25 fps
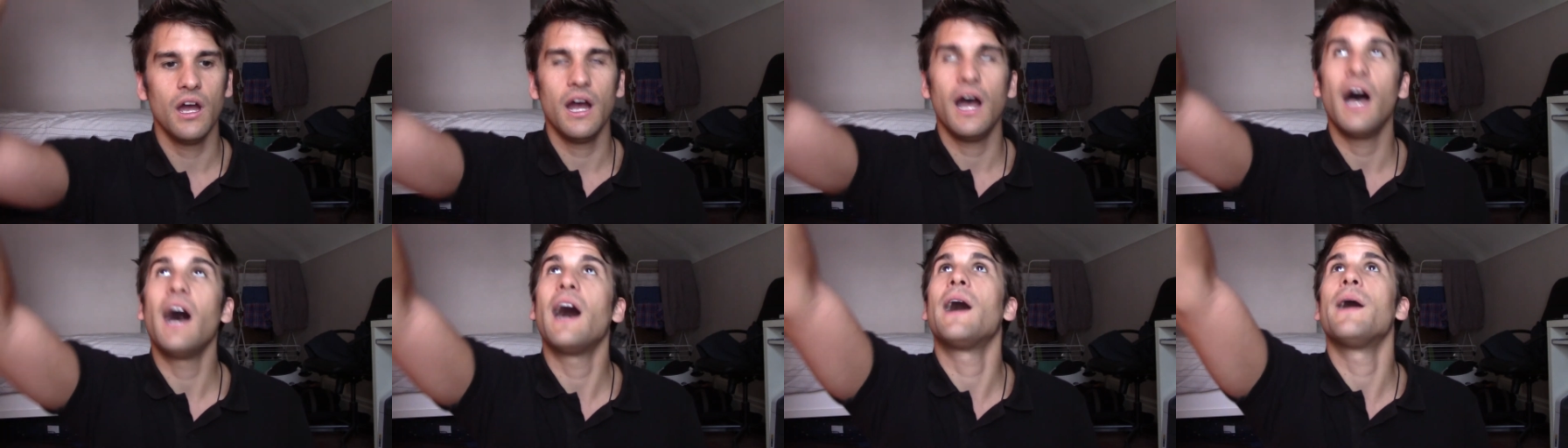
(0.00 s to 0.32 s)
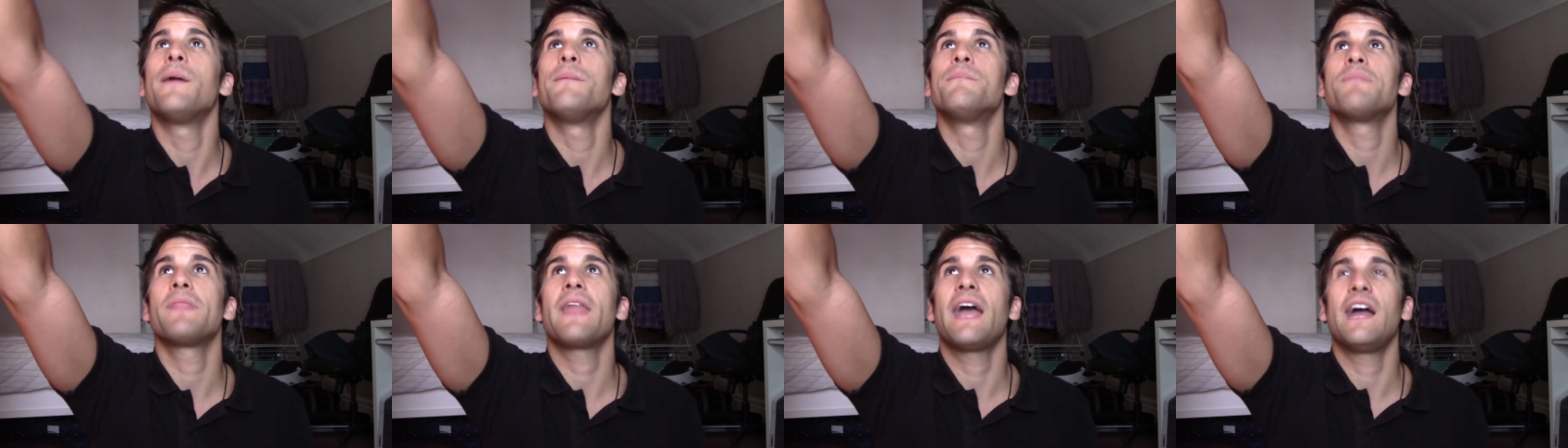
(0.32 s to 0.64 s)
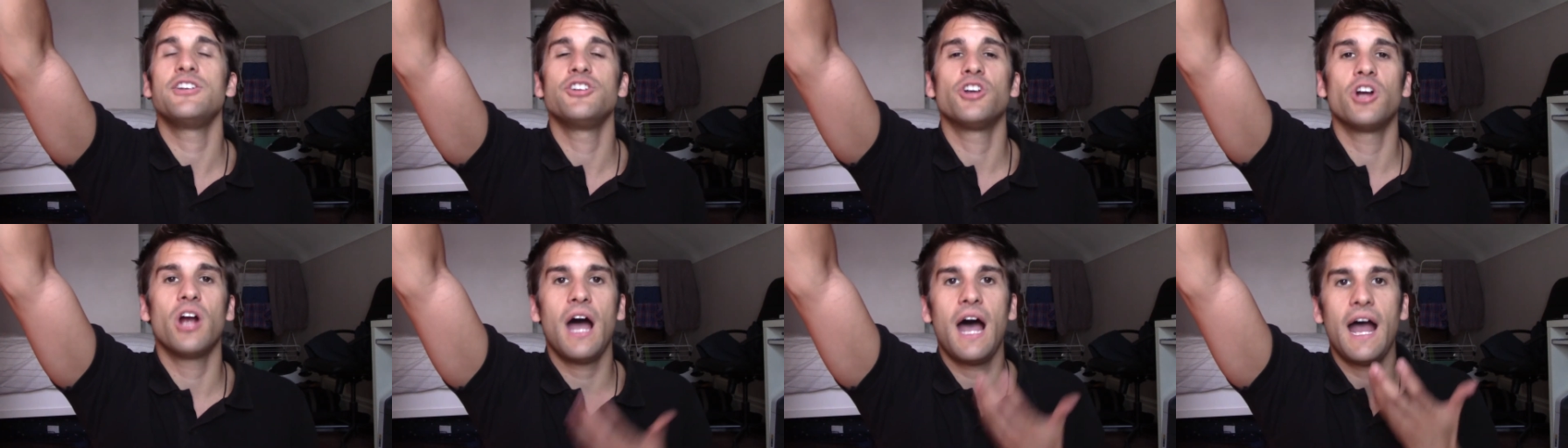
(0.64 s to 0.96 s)
And
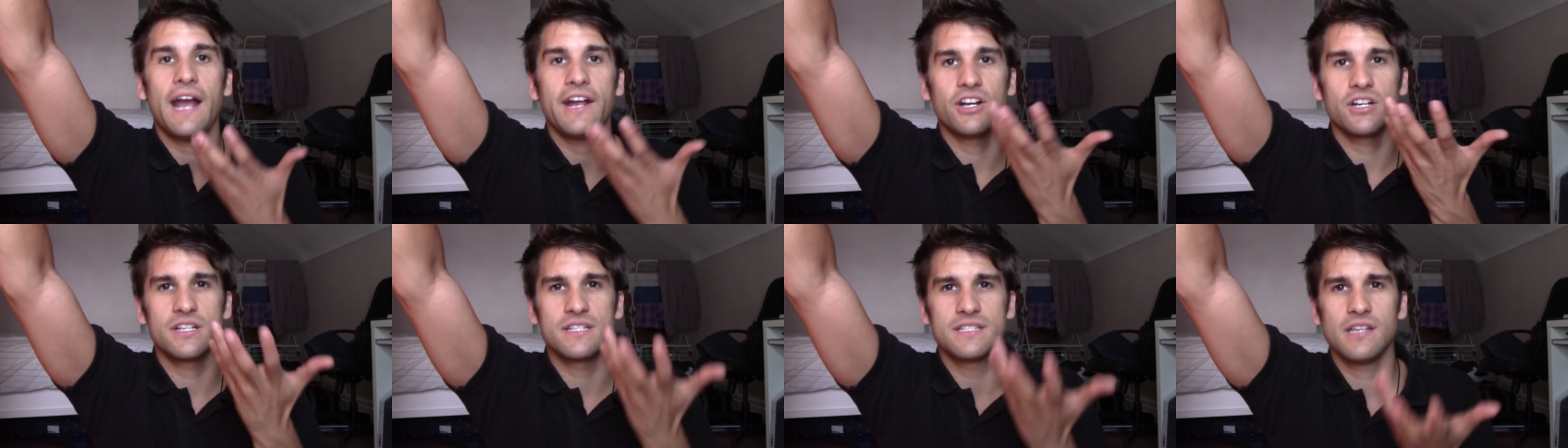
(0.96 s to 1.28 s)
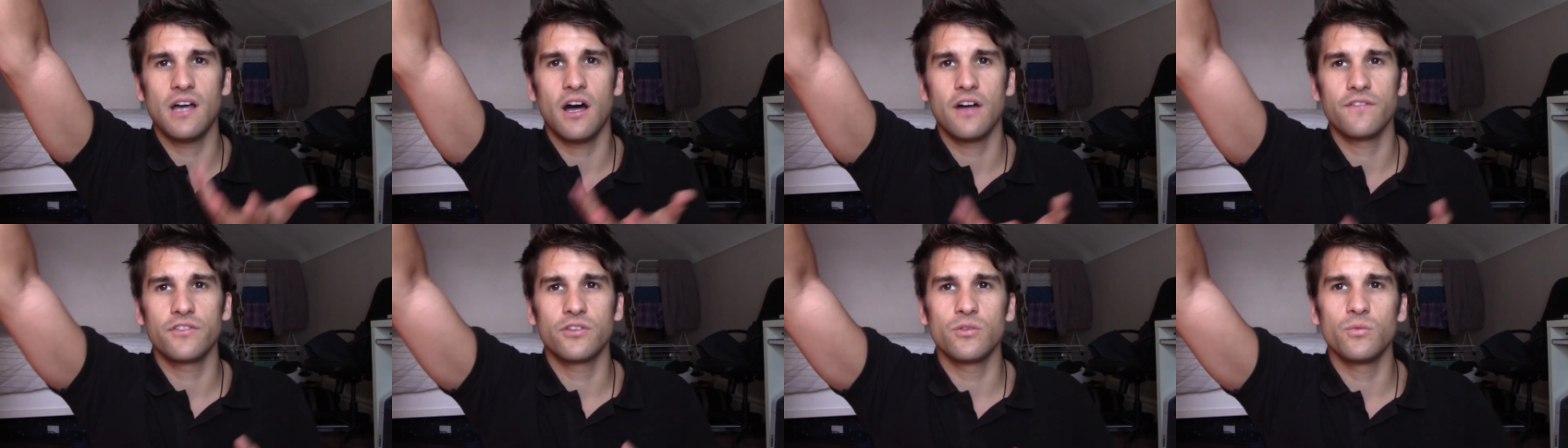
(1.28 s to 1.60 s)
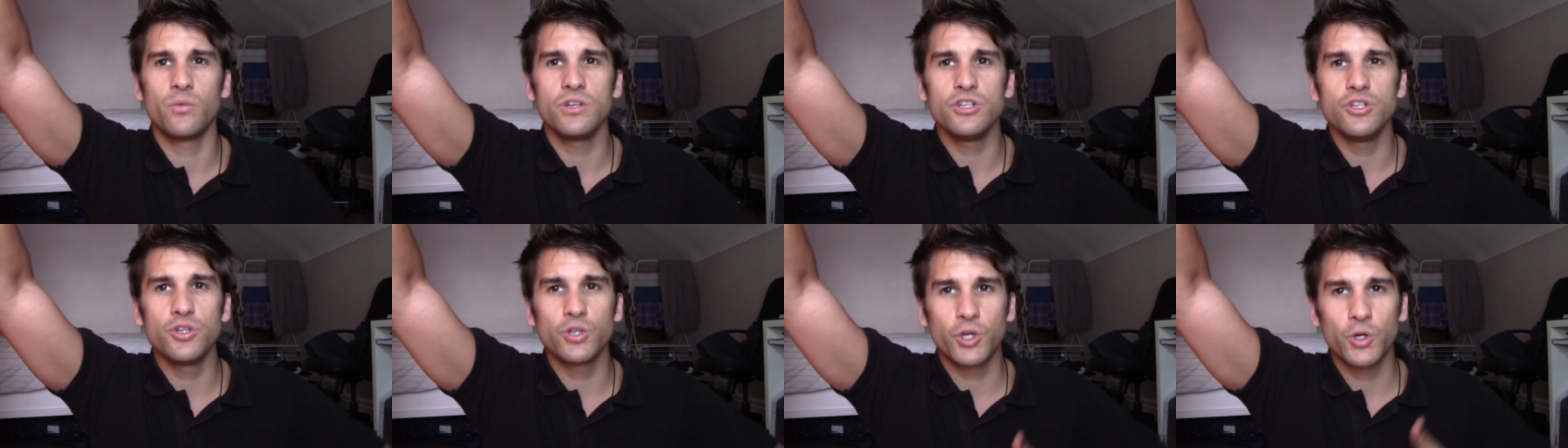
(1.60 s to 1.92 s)
your higher self. So
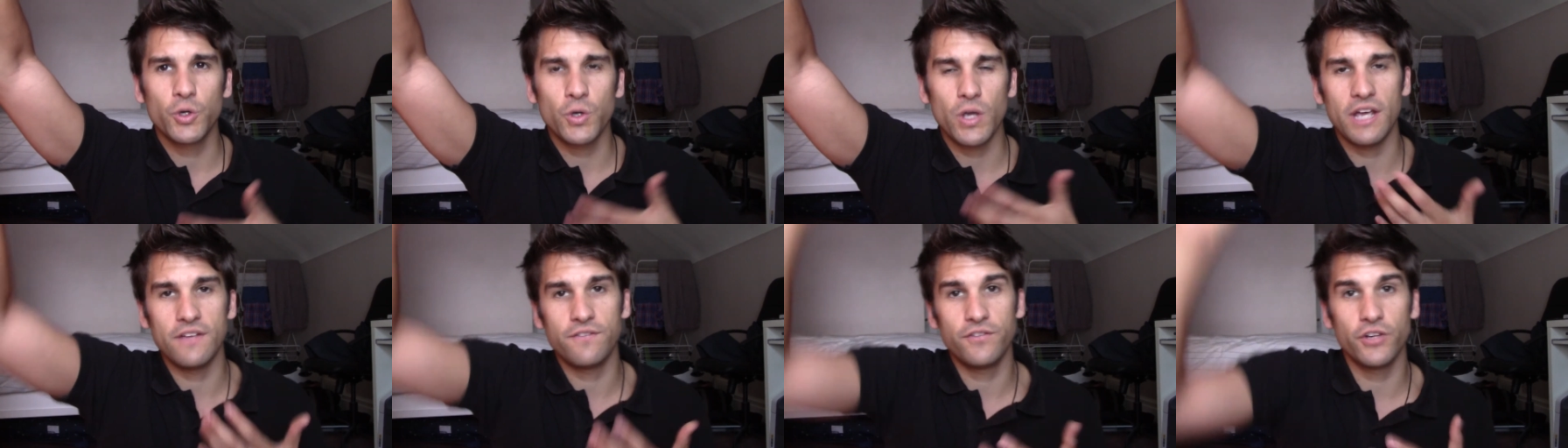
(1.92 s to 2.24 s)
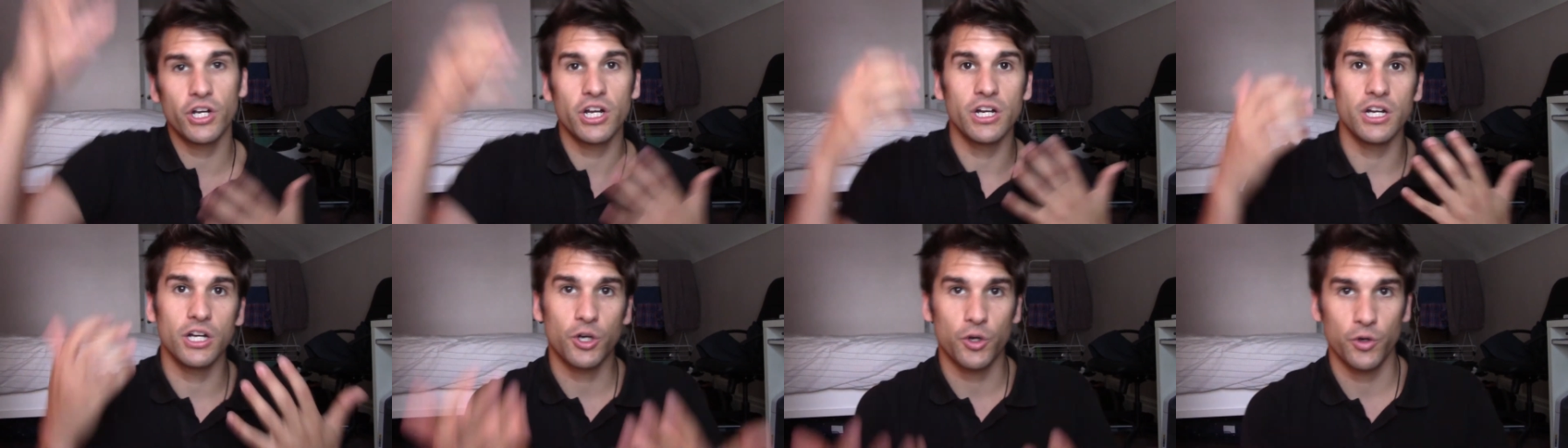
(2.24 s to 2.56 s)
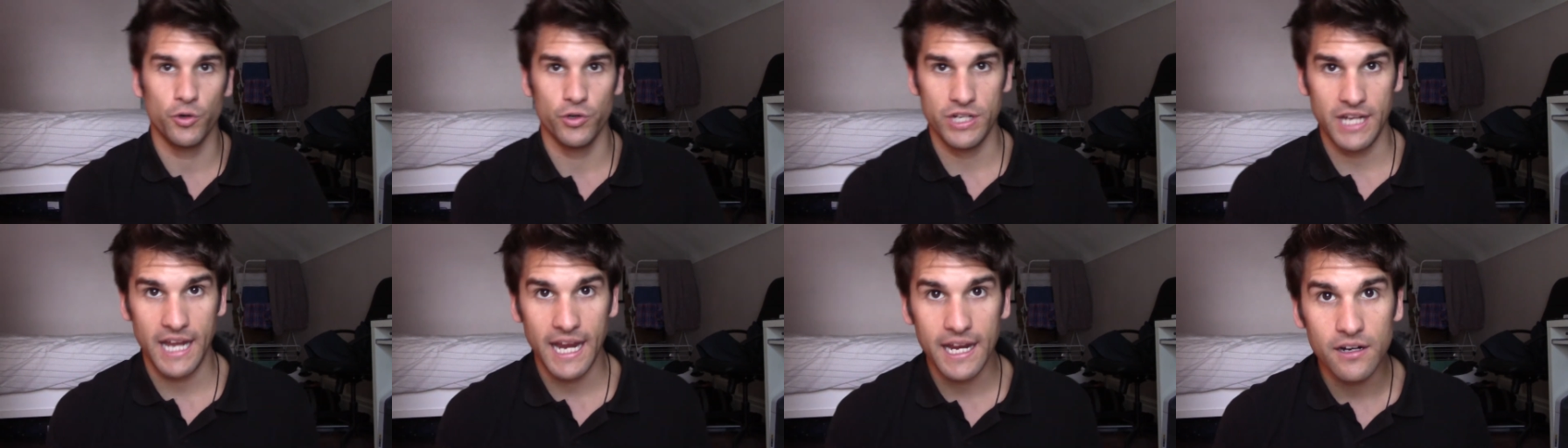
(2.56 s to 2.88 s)
if you're going to
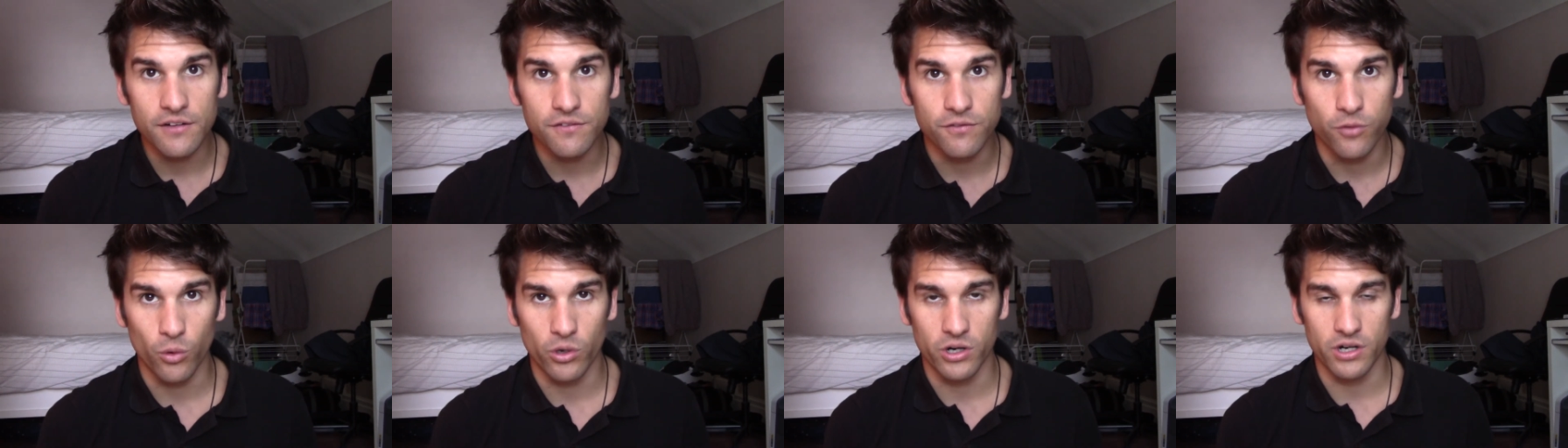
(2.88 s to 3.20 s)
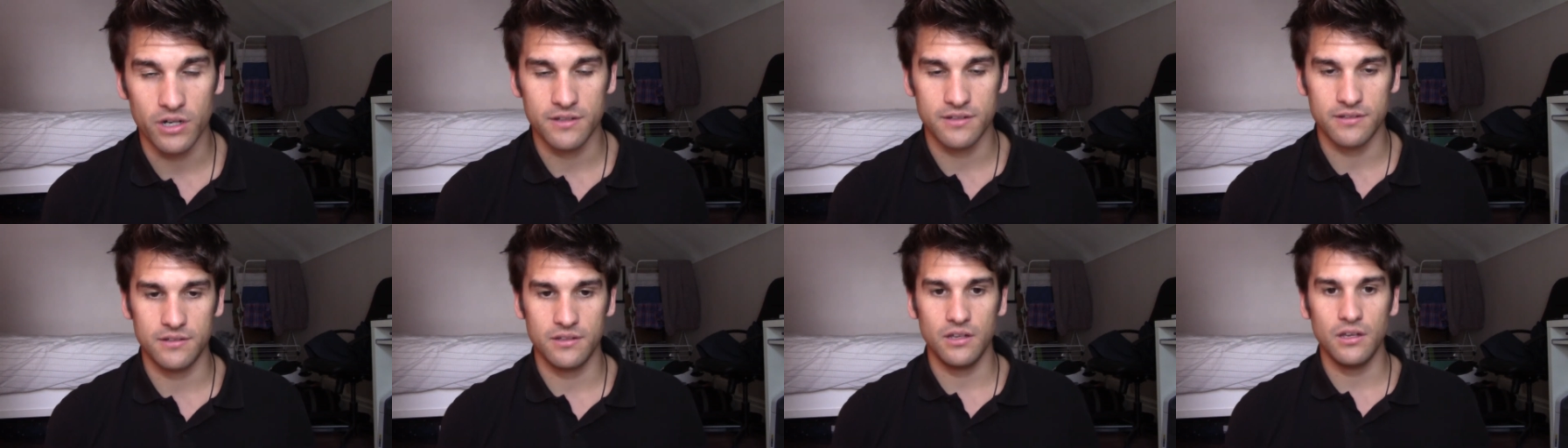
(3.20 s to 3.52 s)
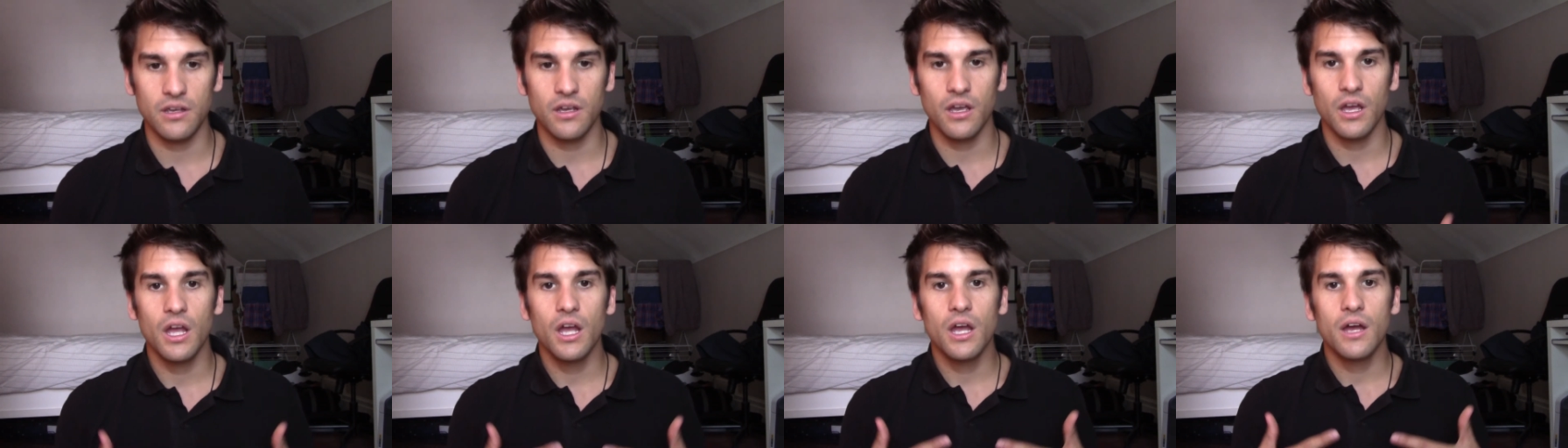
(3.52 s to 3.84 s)
create a
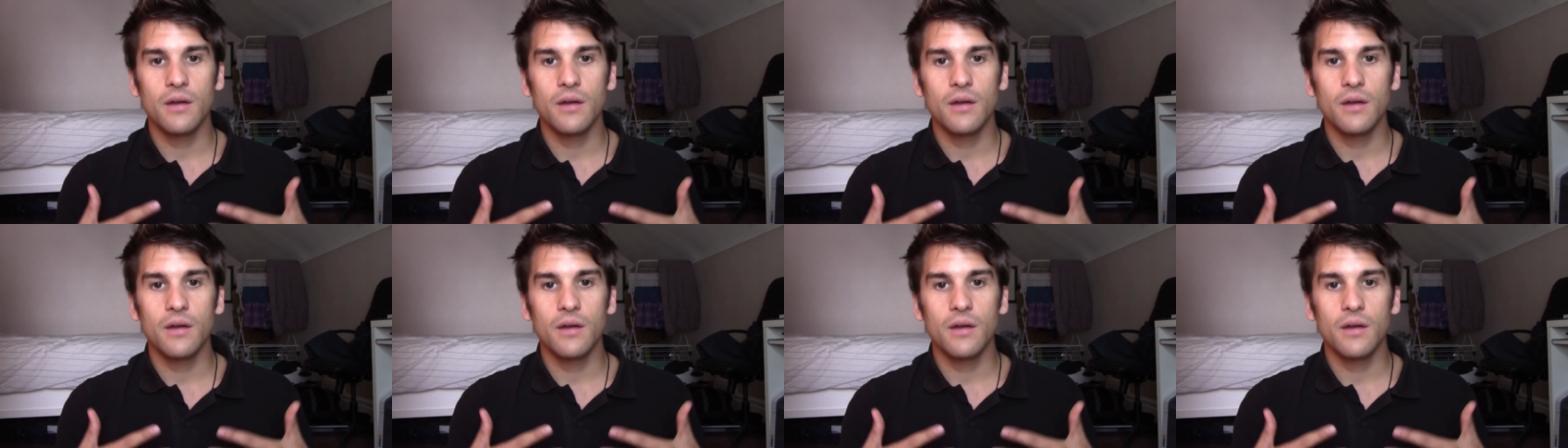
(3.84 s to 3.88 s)
vortice,